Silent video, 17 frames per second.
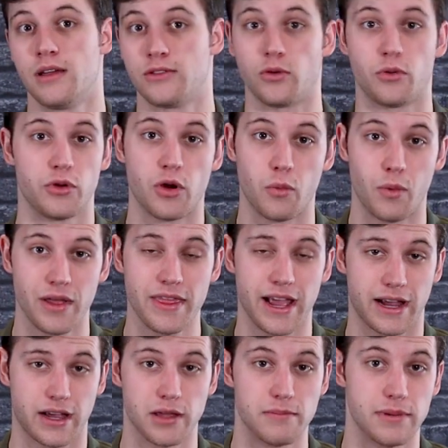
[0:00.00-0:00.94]
Don't know when
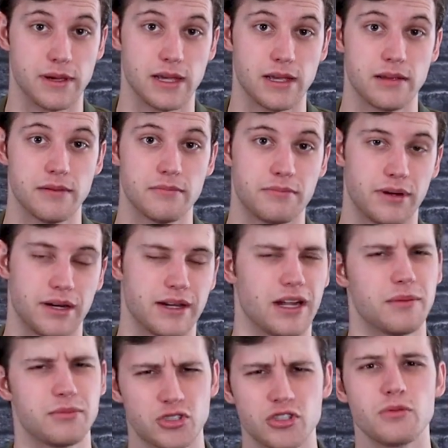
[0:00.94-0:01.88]
that could be, but
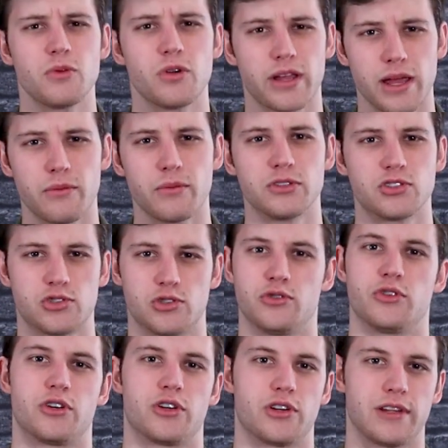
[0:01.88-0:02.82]
I'm sure we'll get one
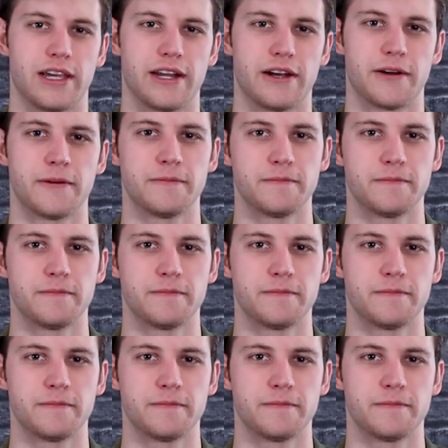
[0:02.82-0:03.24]
sooner or later.